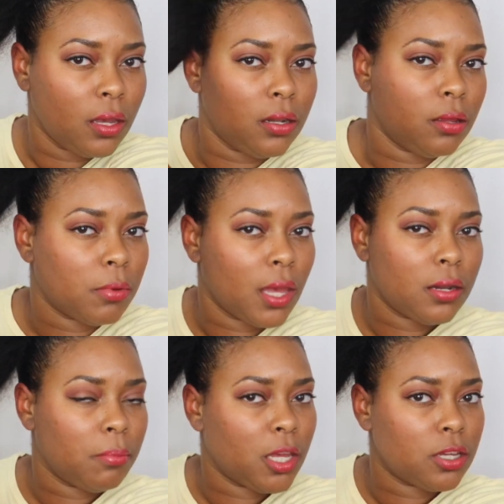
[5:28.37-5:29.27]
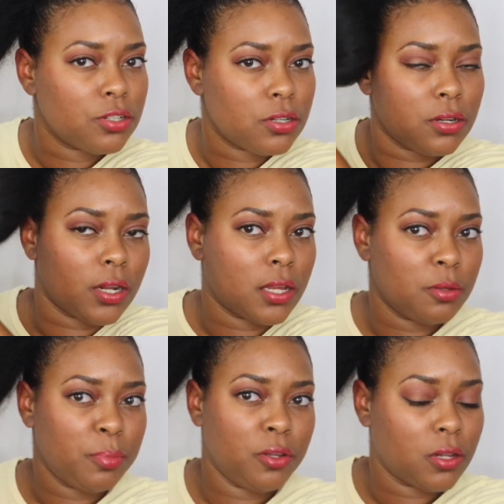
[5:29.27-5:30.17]
And I'm kind of making sure not
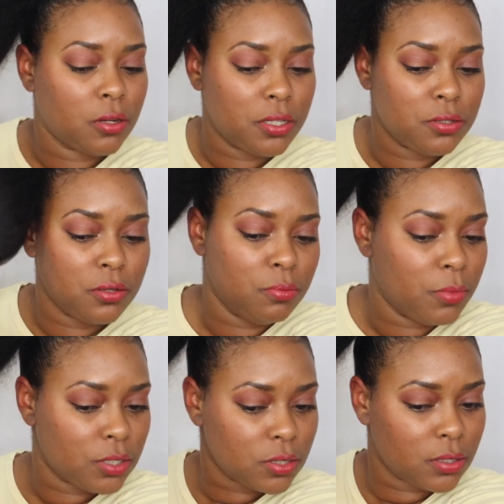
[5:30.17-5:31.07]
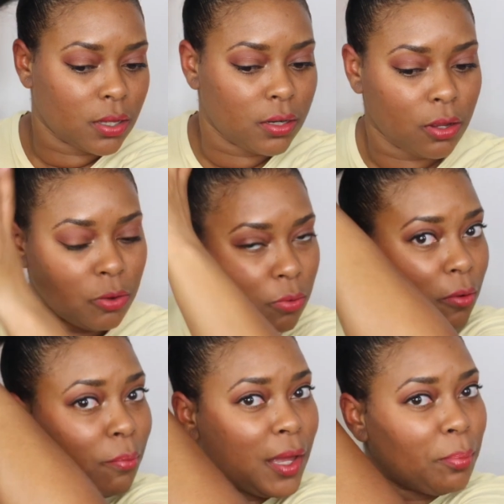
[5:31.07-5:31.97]
to pull on it too much because I don't
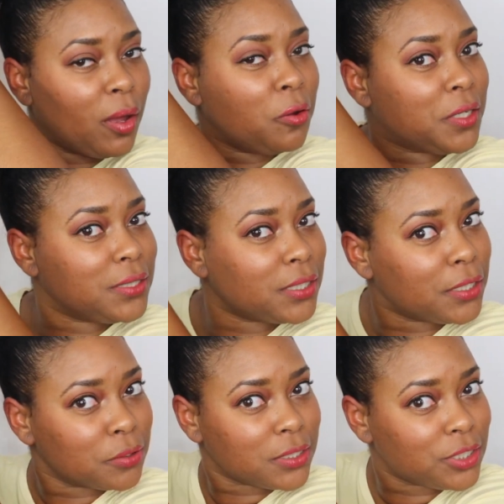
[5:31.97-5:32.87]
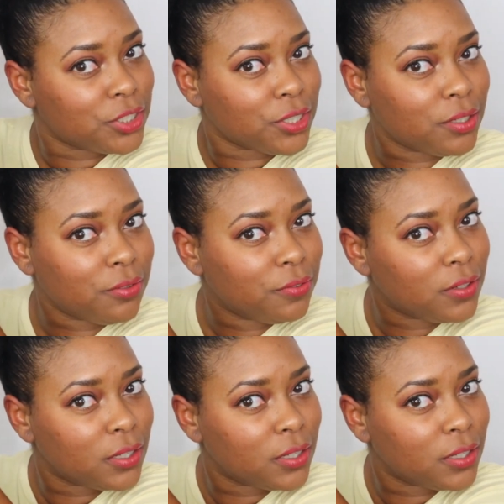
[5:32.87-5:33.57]
want my ponytail to shift.